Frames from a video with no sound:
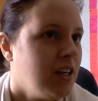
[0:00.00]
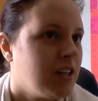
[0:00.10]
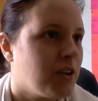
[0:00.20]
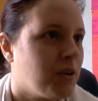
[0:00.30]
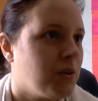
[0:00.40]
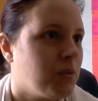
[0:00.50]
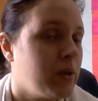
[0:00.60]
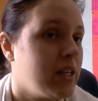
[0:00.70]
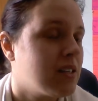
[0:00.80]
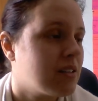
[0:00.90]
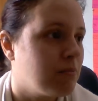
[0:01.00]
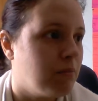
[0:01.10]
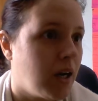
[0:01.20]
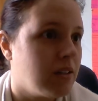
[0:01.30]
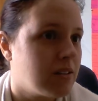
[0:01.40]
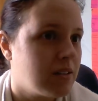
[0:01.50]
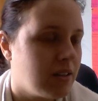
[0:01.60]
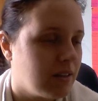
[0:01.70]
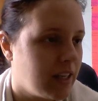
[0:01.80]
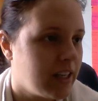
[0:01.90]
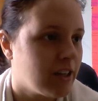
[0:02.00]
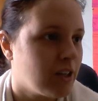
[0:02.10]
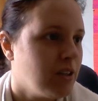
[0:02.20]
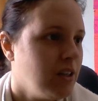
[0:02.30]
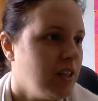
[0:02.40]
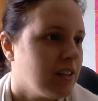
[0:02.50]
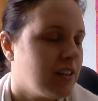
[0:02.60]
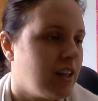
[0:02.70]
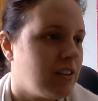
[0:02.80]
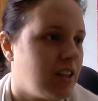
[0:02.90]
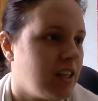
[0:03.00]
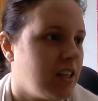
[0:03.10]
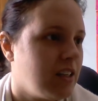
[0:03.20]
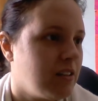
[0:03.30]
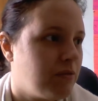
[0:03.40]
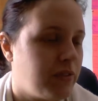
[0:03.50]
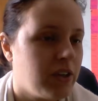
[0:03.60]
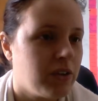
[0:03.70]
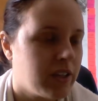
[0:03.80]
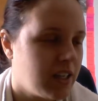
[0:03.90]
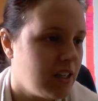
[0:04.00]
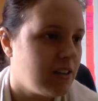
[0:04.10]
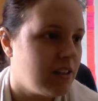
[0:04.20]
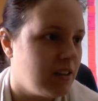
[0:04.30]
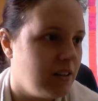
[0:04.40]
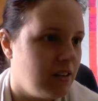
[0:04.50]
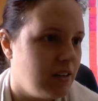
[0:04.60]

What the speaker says: weeks, months later, that they feel the kid